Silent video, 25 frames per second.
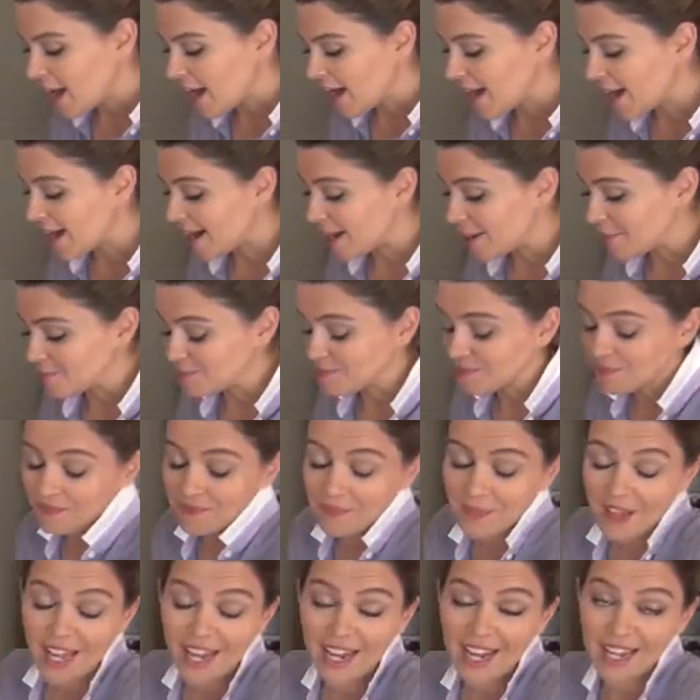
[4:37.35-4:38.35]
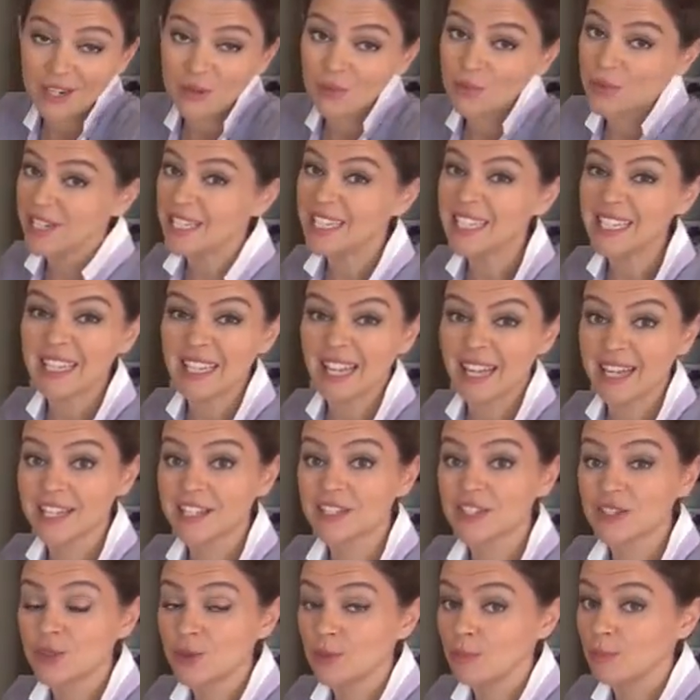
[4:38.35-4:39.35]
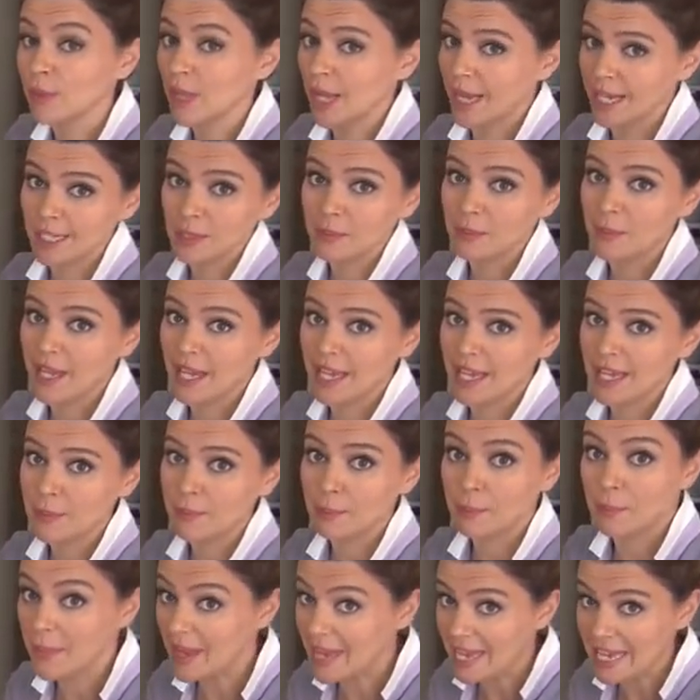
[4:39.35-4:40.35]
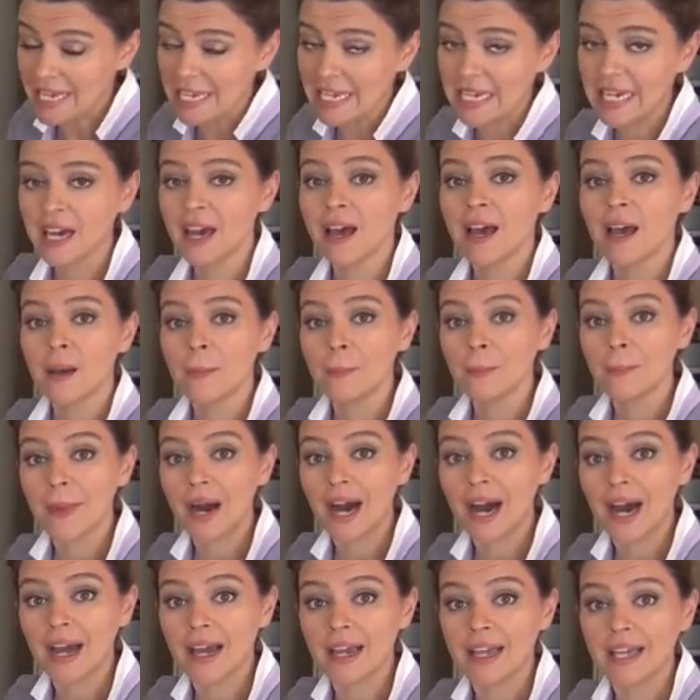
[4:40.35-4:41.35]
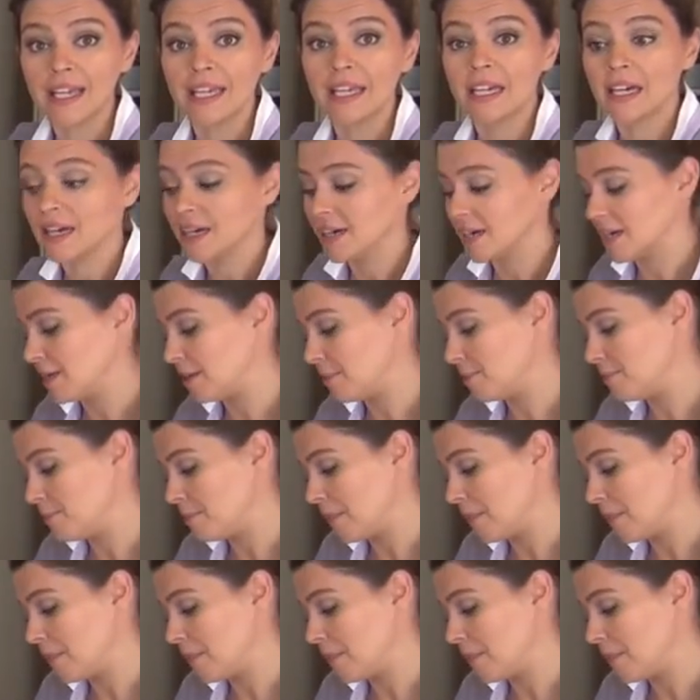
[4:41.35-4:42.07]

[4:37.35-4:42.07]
Um, I really like to blind make bake my uh,